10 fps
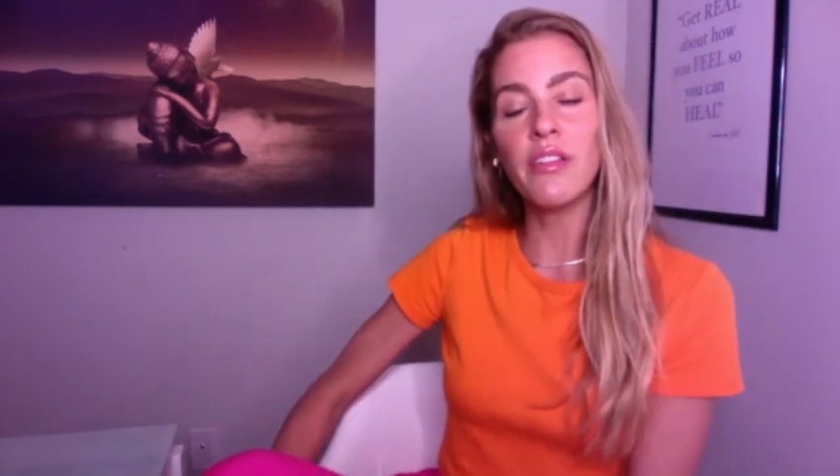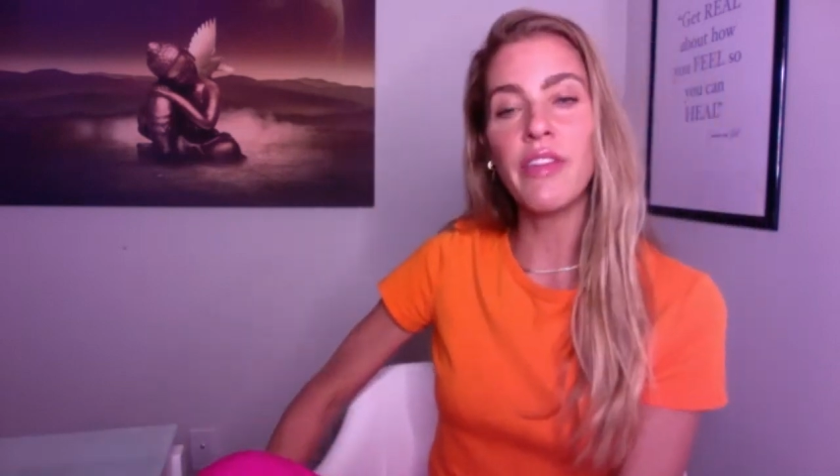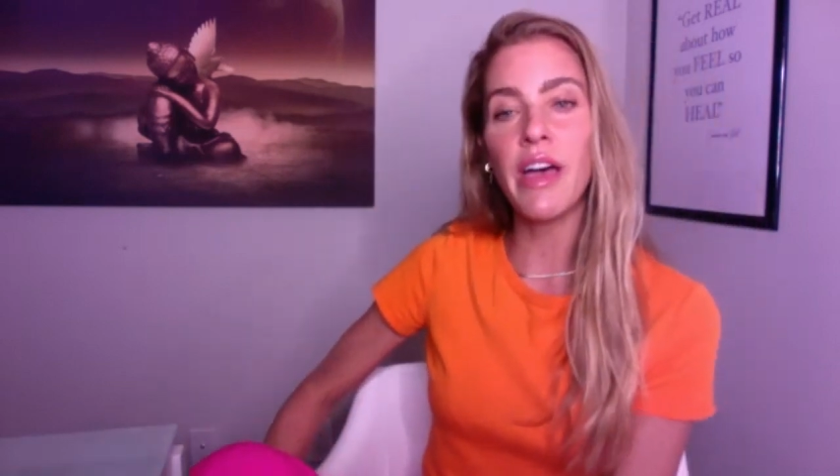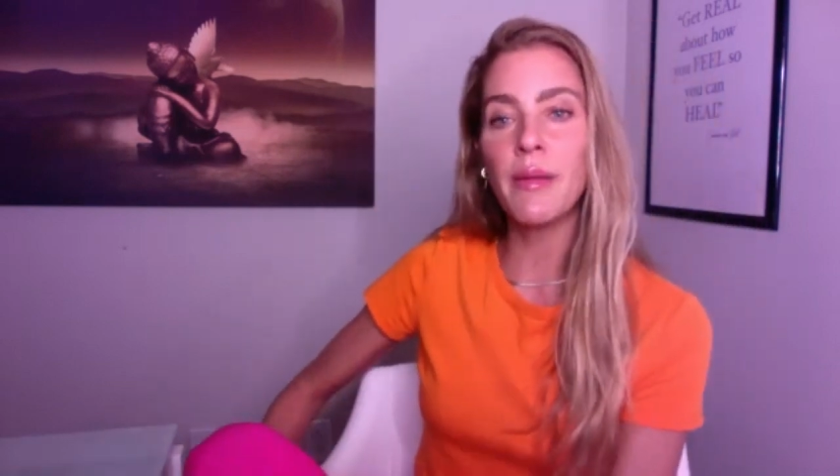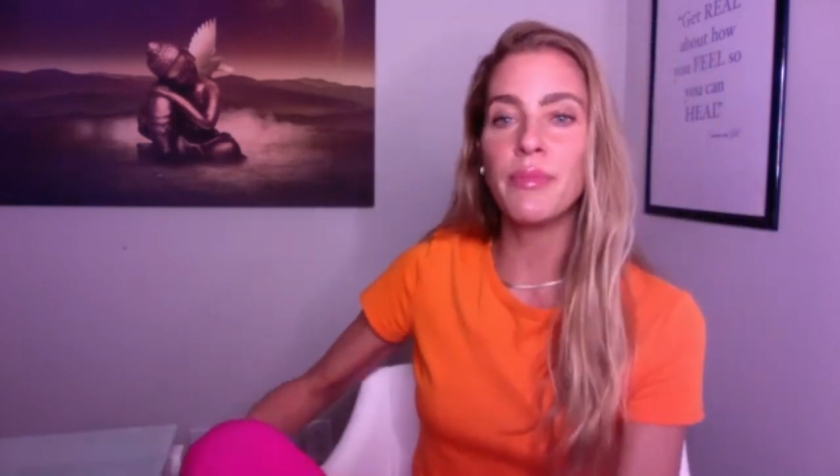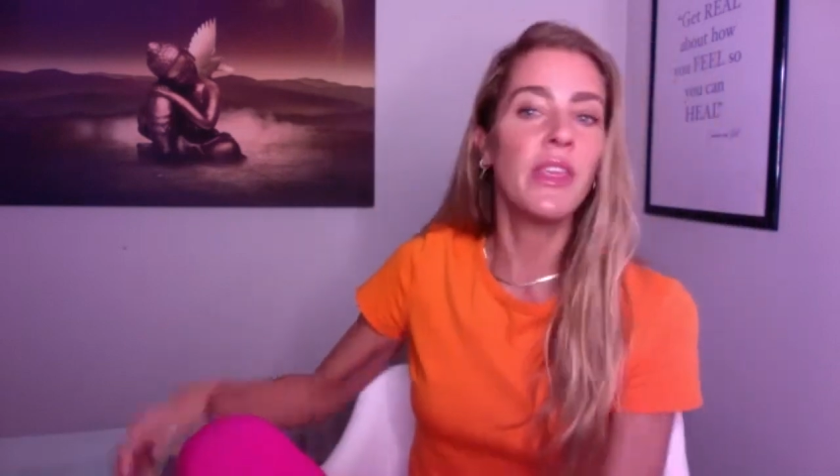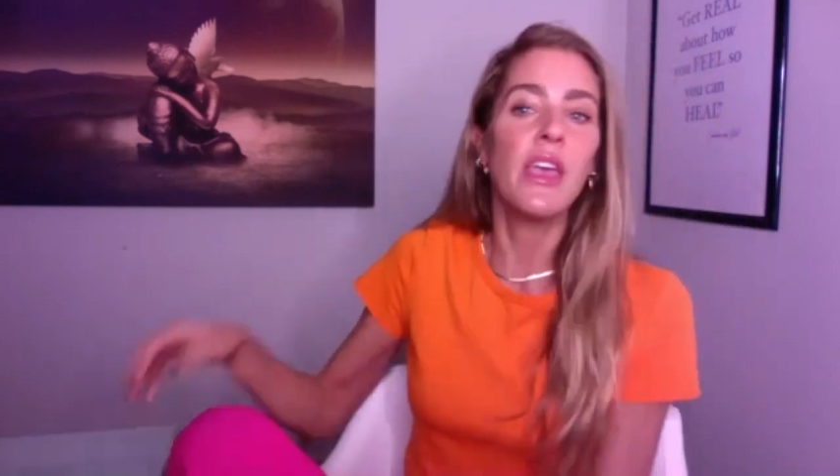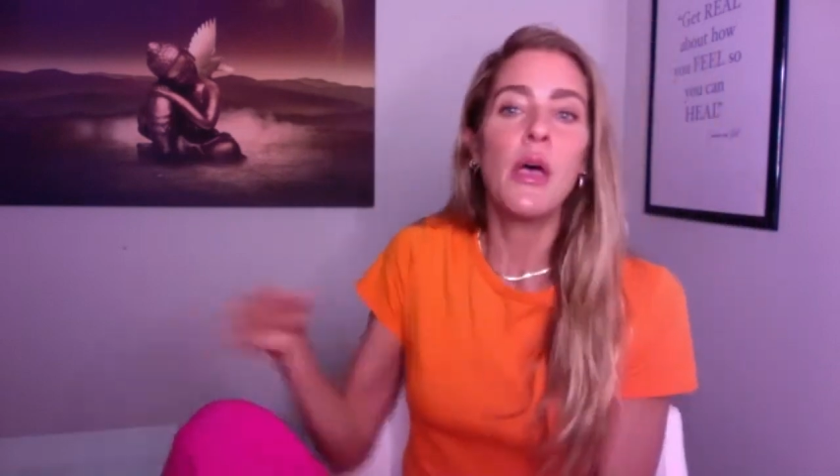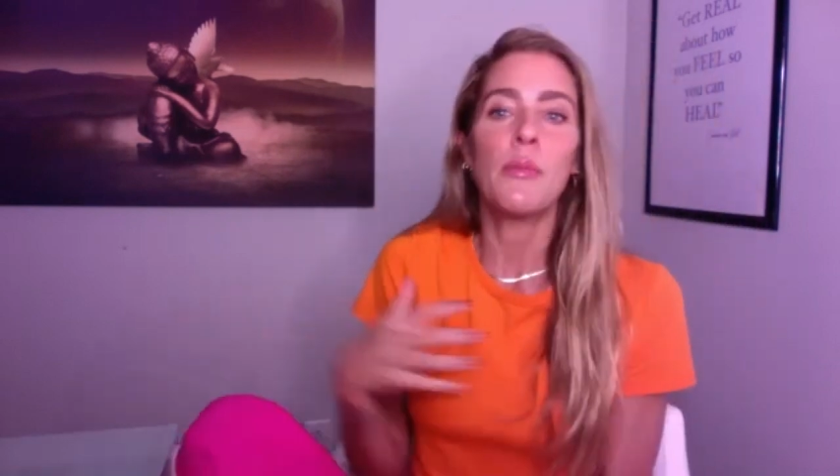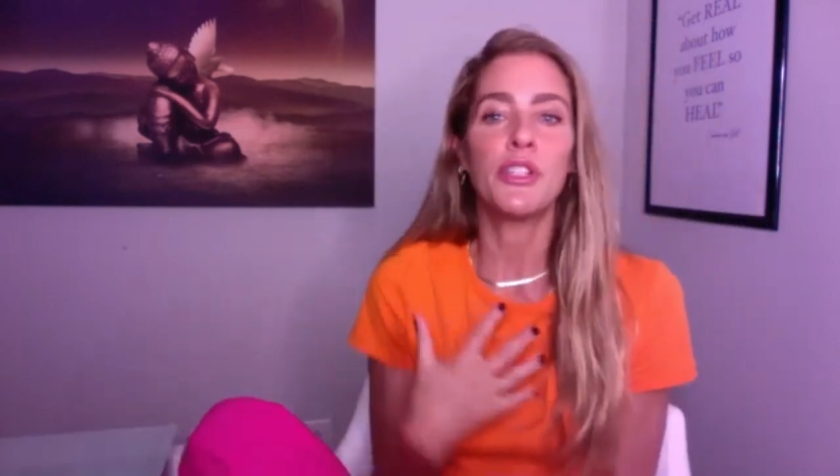that,
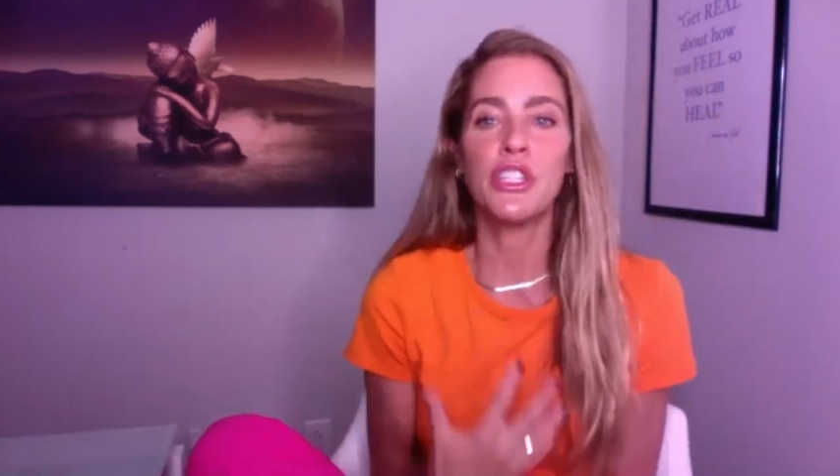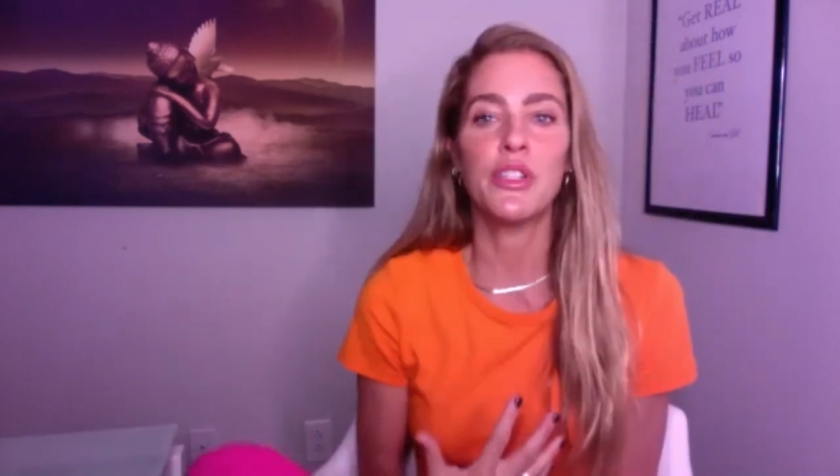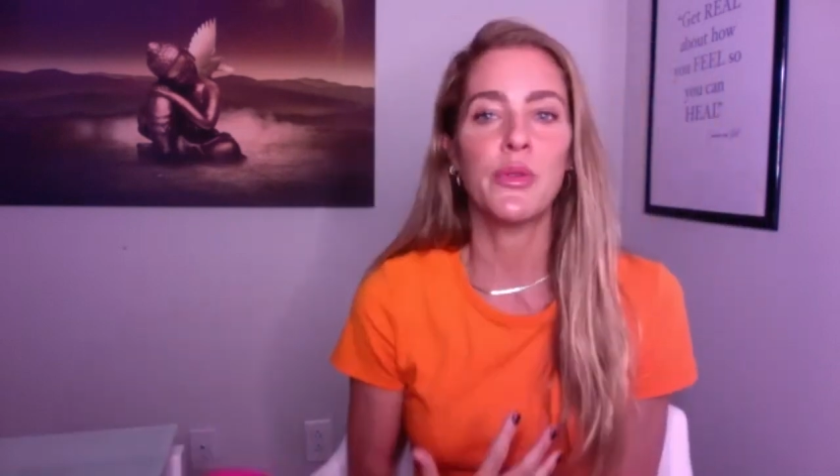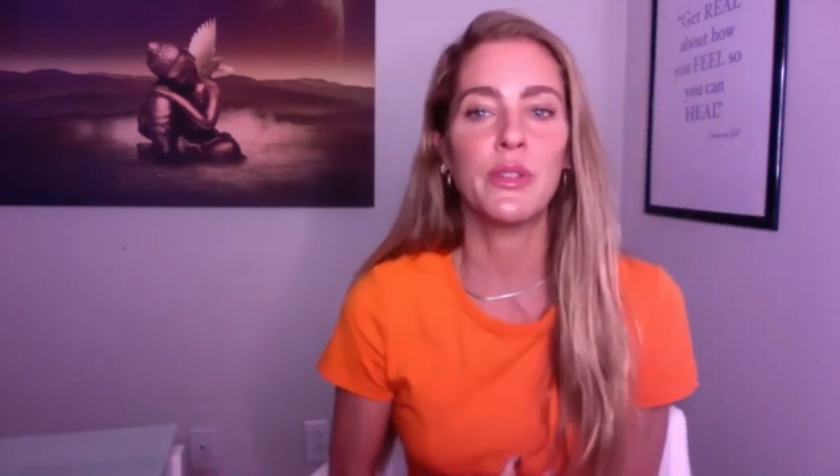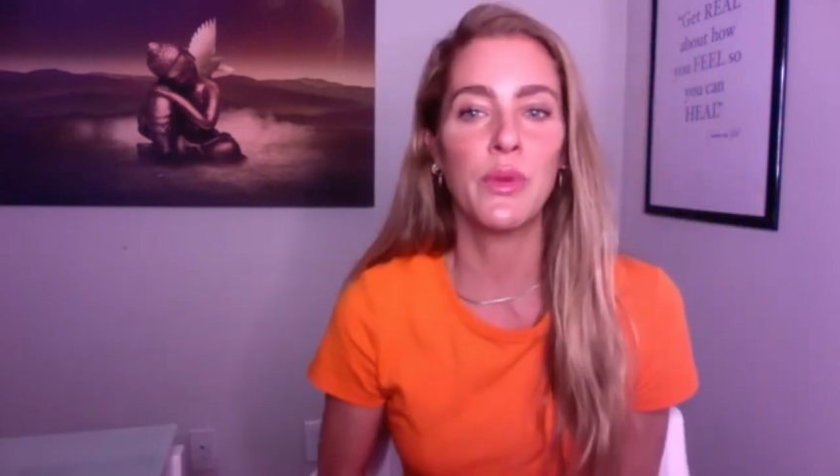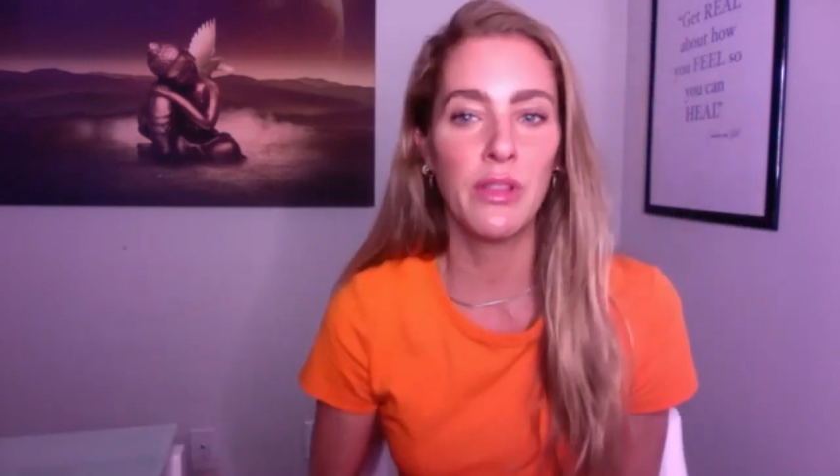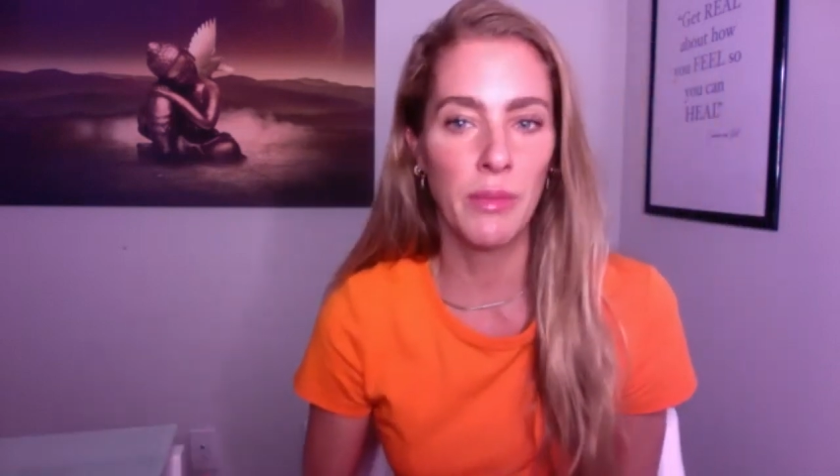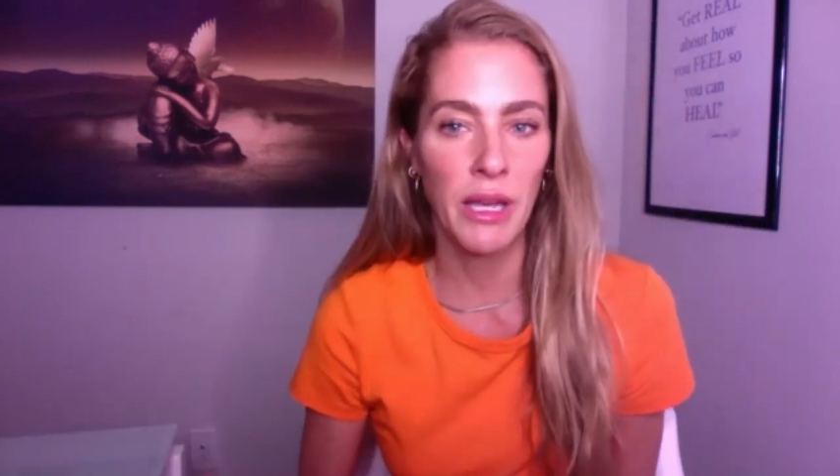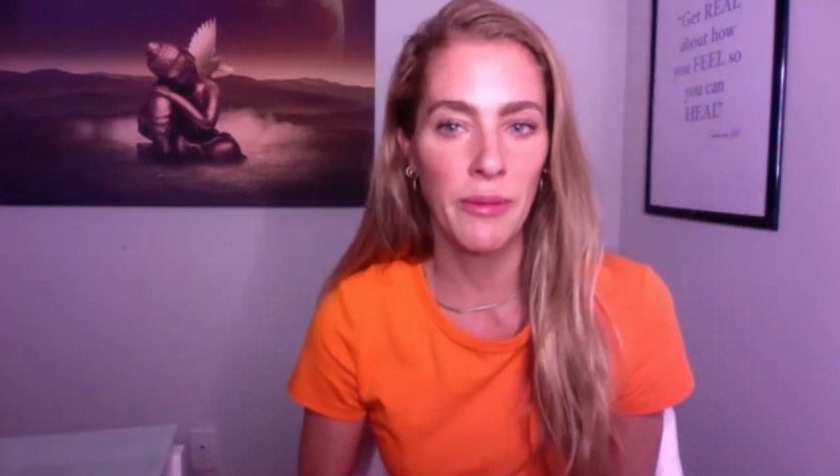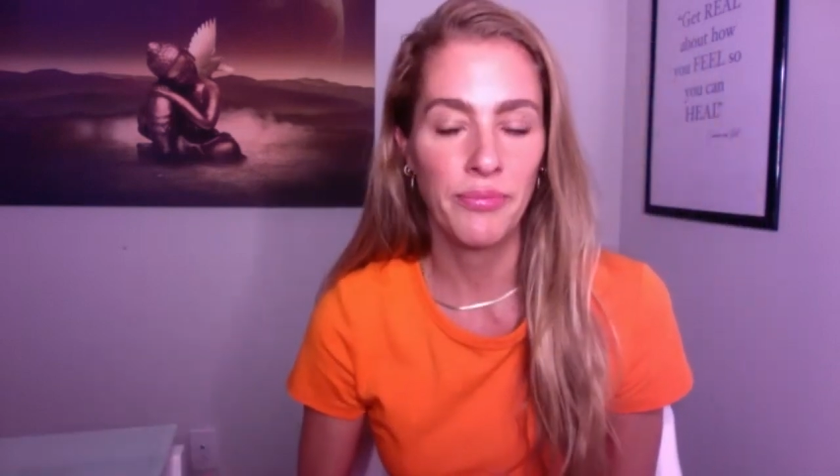but she's always with
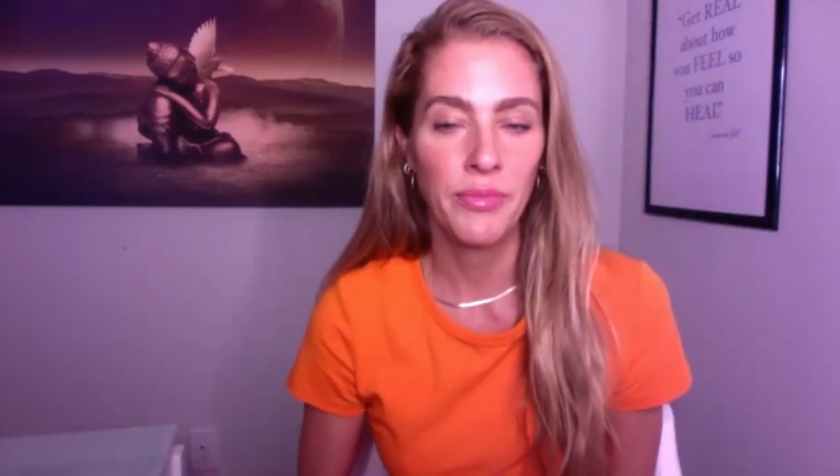me.